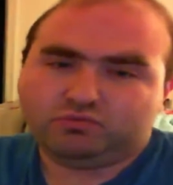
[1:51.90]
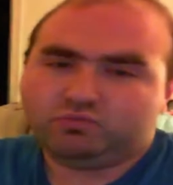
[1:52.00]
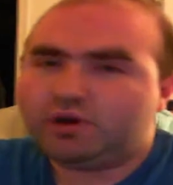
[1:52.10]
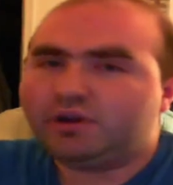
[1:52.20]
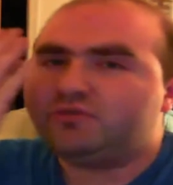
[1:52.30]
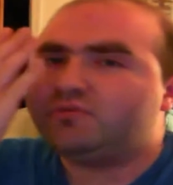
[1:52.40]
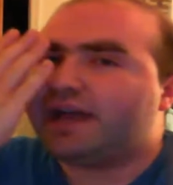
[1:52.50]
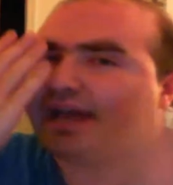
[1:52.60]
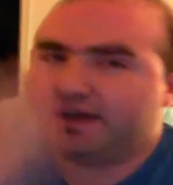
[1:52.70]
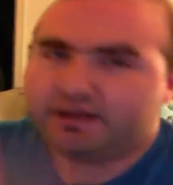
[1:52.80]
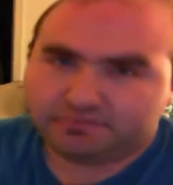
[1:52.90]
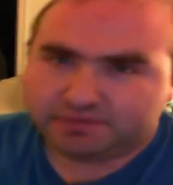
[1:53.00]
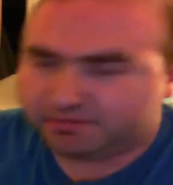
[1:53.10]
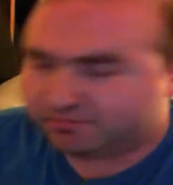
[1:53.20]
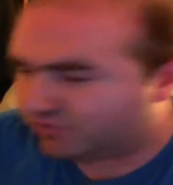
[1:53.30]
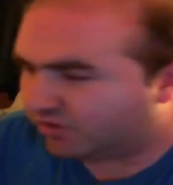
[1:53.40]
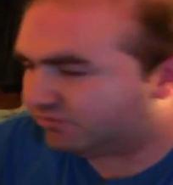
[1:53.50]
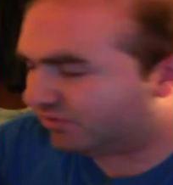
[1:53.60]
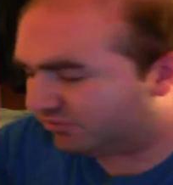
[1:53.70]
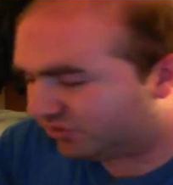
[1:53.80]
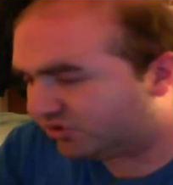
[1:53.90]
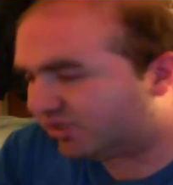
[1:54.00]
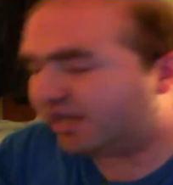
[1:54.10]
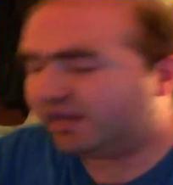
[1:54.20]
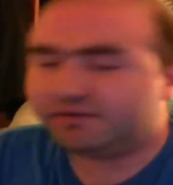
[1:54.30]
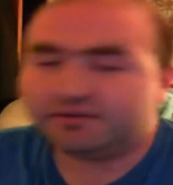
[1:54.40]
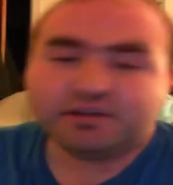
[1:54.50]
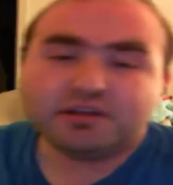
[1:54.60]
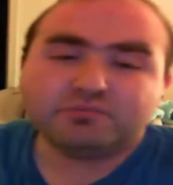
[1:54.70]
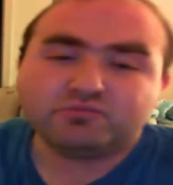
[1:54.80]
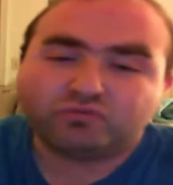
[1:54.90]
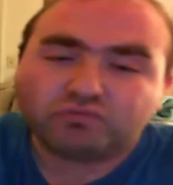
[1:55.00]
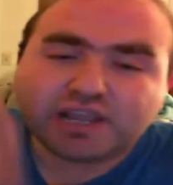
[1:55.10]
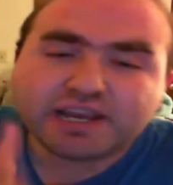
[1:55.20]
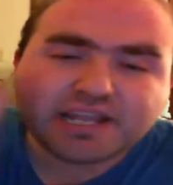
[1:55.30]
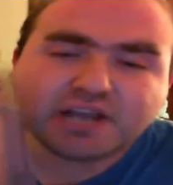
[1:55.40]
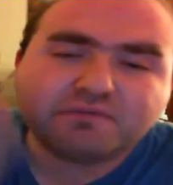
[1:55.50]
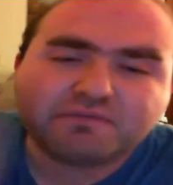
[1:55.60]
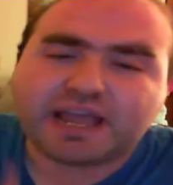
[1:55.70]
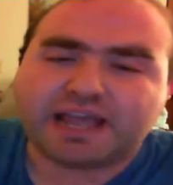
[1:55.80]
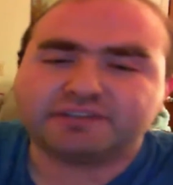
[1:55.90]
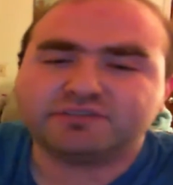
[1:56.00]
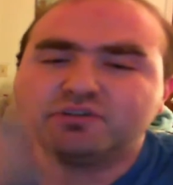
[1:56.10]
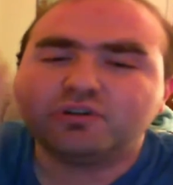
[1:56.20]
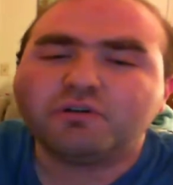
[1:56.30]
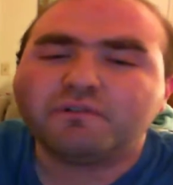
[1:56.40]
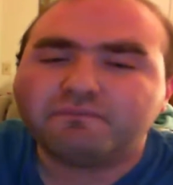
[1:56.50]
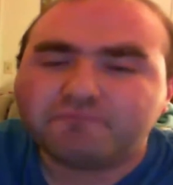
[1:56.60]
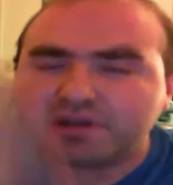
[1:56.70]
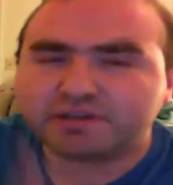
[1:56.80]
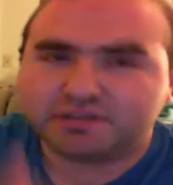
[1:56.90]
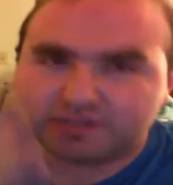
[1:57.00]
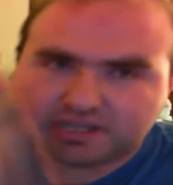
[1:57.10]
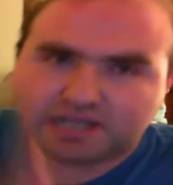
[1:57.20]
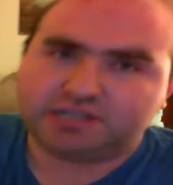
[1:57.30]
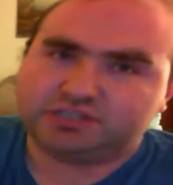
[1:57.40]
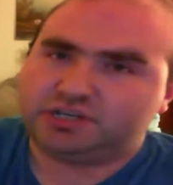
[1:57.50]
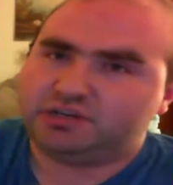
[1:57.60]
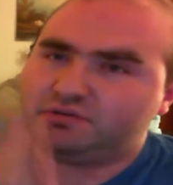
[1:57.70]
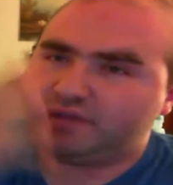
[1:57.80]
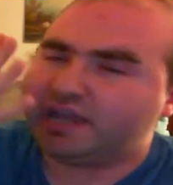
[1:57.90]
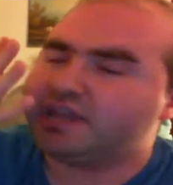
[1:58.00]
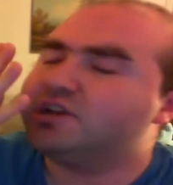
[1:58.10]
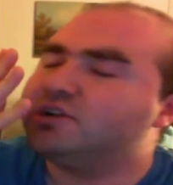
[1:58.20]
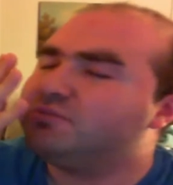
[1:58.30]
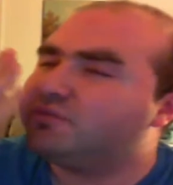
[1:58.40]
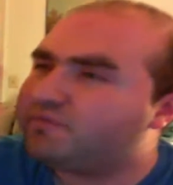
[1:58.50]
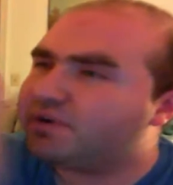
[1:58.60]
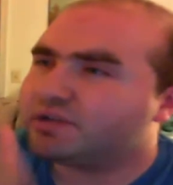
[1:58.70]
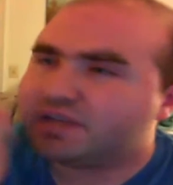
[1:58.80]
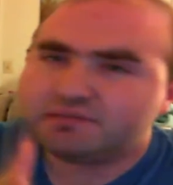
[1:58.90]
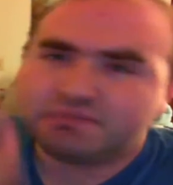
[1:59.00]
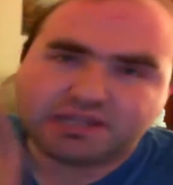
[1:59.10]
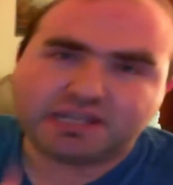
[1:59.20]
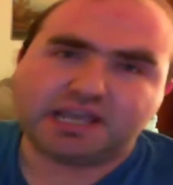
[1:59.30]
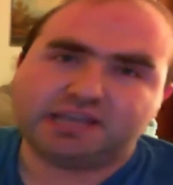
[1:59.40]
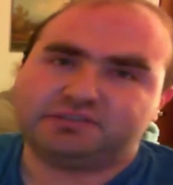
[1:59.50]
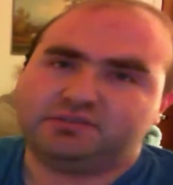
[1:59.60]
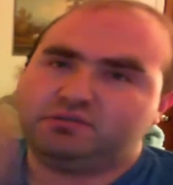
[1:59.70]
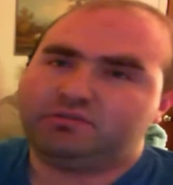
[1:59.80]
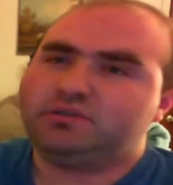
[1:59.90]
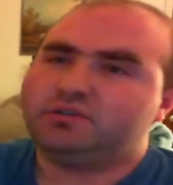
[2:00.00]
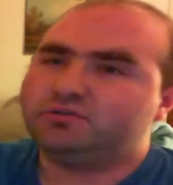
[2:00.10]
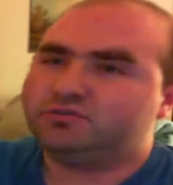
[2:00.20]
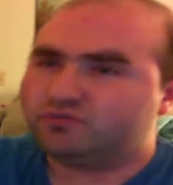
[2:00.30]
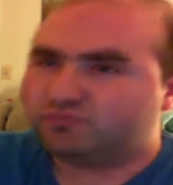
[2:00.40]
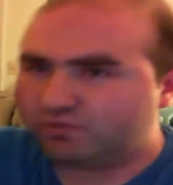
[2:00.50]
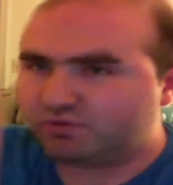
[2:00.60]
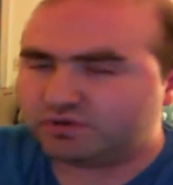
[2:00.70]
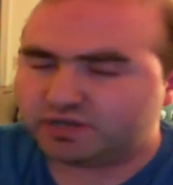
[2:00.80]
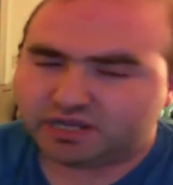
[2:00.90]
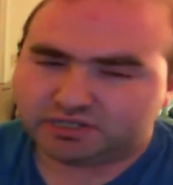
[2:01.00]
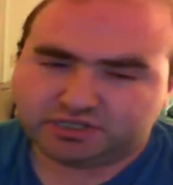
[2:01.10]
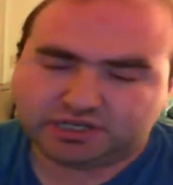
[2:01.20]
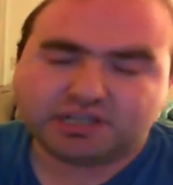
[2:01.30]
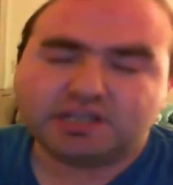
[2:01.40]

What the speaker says: Where you at? I'm just saying. Laying down facts. Fuck Kakashi, okay? Fuck him in the asshole. Screw Kakashi.